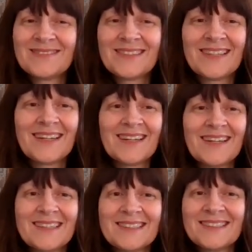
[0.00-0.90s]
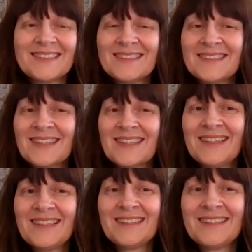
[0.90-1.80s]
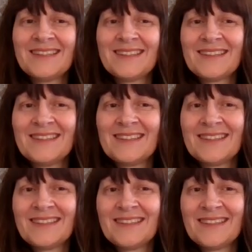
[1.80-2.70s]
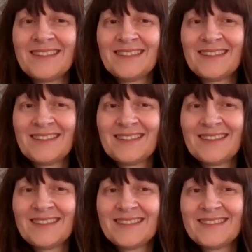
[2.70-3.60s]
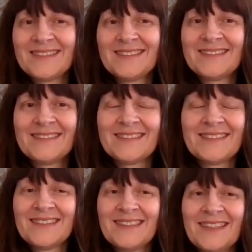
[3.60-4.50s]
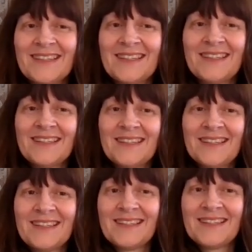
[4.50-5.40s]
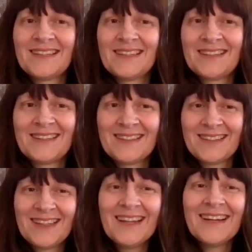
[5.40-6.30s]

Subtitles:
This person isn't speaking.